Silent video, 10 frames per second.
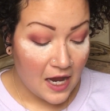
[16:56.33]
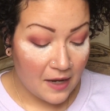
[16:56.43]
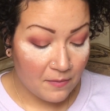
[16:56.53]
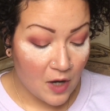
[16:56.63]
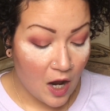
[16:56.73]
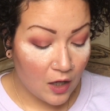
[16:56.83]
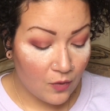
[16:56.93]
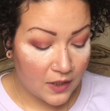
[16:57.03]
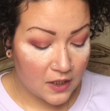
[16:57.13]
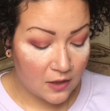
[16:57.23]
I am not
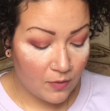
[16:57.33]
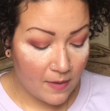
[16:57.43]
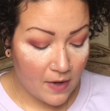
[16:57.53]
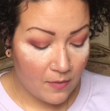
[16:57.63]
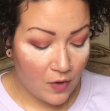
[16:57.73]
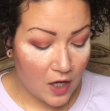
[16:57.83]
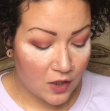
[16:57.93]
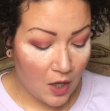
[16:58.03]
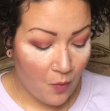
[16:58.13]
going to spray my brush.